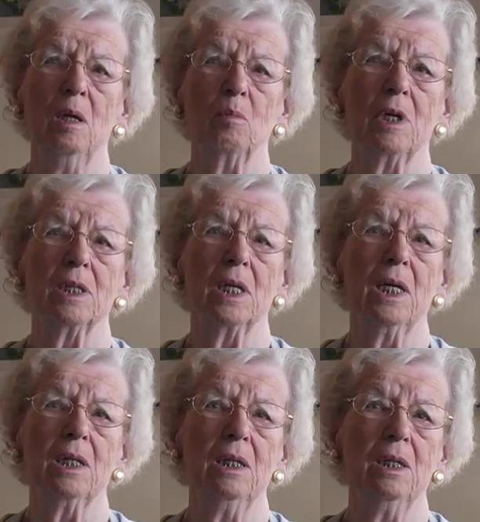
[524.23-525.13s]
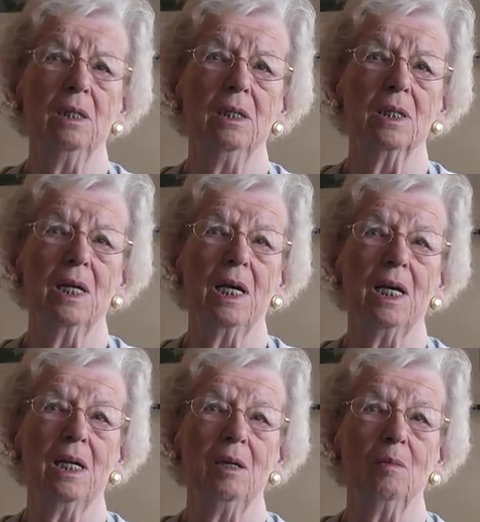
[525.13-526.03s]
But as I
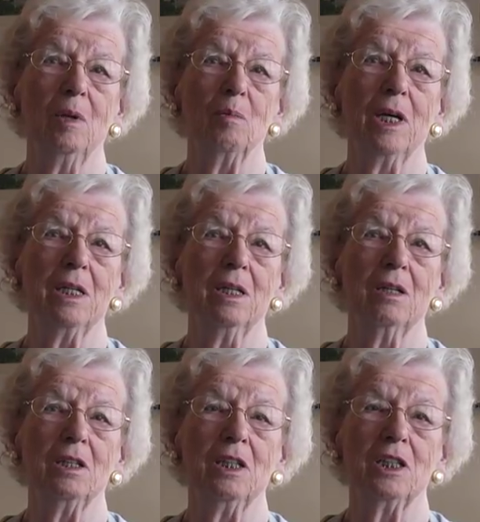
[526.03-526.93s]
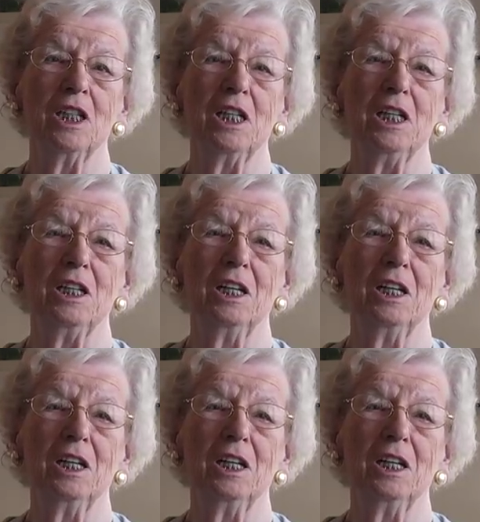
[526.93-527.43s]
say, with my tongue in cheek,